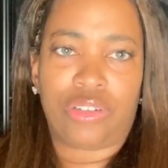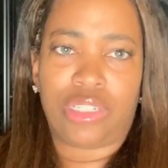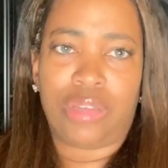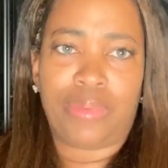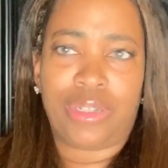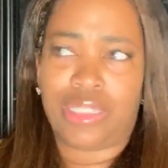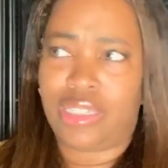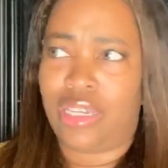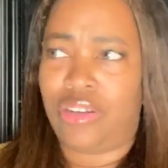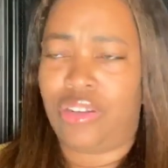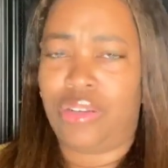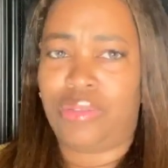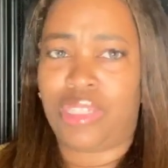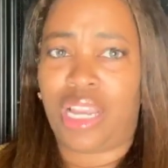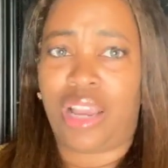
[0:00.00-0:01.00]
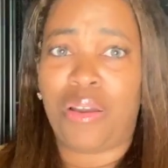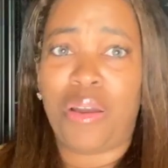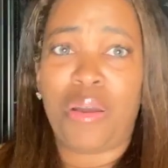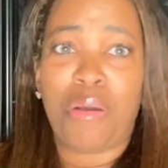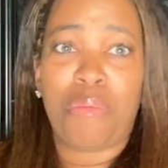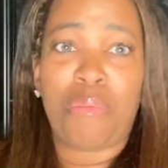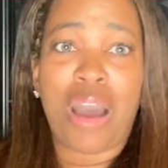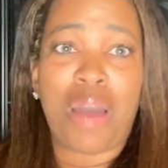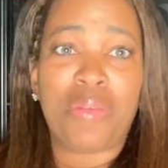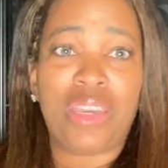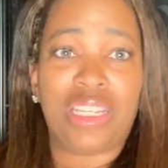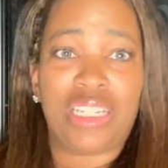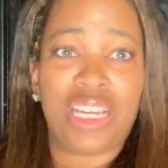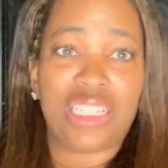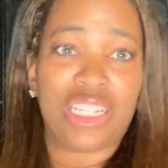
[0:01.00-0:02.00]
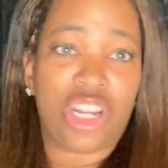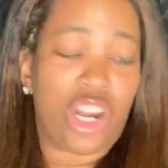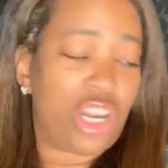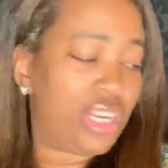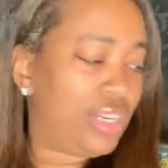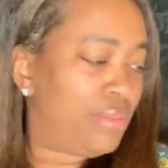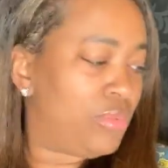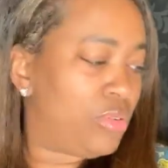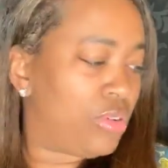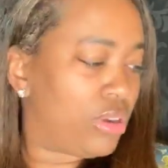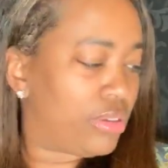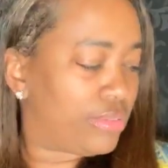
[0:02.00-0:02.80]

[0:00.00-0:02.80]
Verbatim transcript: 10 minutes later, he was like, "Mommy, it doesn't hurt anymore."